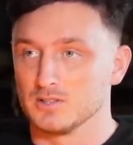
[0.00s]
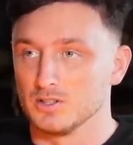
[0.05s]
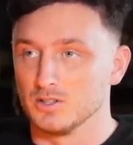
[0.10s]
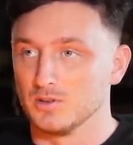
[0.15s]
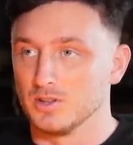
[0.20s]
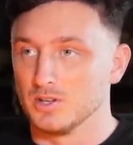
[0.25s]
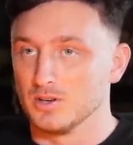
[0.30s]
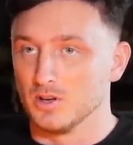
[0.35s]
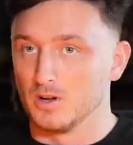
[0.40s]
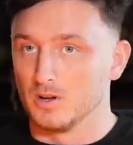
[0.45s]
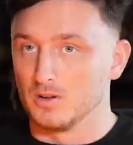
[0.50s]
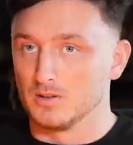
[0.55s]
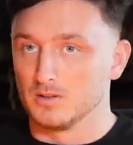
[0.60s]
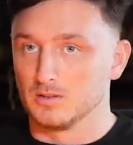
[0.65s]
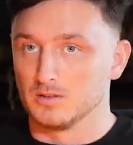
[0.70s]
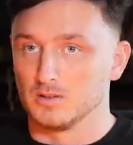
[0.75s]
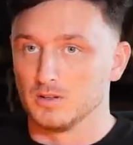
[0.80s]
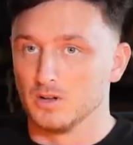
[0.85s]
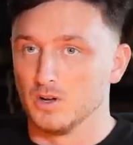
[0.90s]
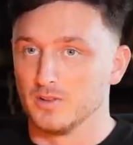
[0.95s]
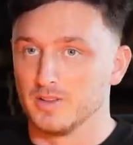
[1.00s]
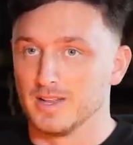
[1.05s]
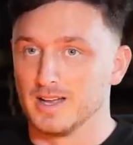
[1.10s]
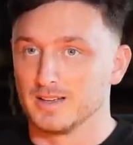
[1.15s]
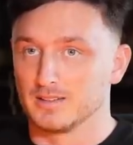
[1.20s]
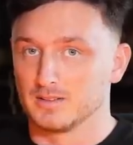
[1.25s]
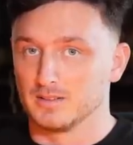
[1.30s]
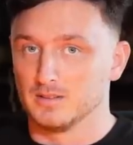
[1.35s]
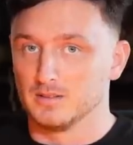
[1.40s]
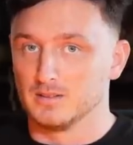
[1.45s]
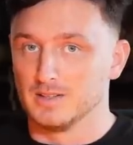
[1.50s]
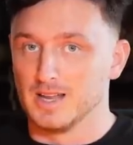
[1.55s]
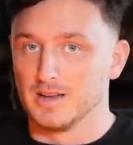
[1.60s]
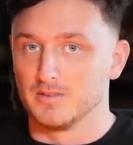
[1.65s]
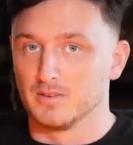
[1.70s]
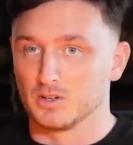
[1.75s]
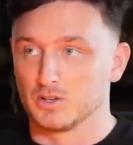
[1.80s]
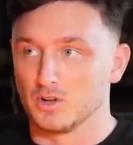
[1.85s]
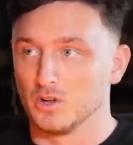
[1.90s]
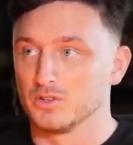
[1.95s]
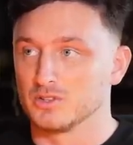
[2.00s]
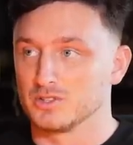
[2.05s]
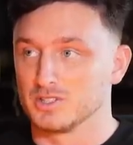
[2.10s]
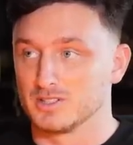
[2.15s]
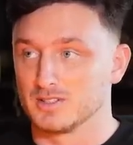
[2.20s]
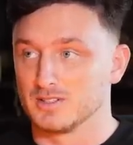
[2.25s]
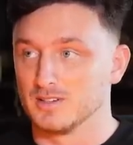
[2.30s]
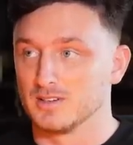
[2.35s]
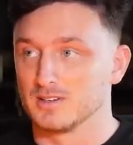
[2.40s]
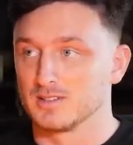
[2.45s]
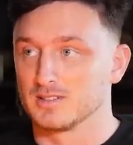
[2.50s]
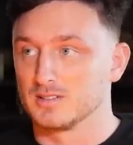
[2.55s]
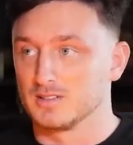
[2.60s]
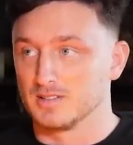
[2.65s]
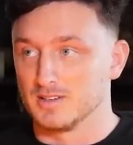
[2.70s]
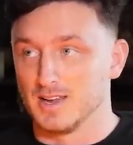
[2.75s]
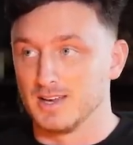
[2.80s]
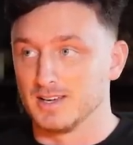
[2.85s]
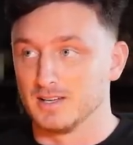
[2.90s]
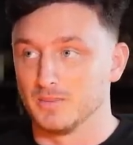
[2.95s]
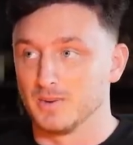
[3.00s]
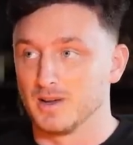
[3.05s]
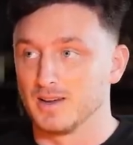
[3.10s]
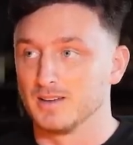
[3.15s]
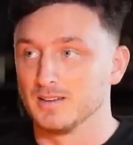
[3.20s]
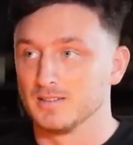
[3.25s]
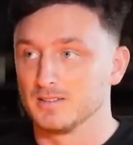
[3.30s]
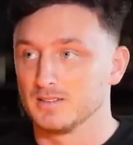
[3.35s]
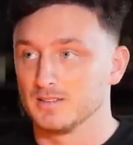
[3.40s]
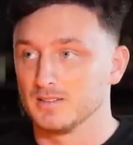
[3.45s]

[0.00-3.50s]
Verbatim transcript: Two, they're not on that level of consciousness anyway.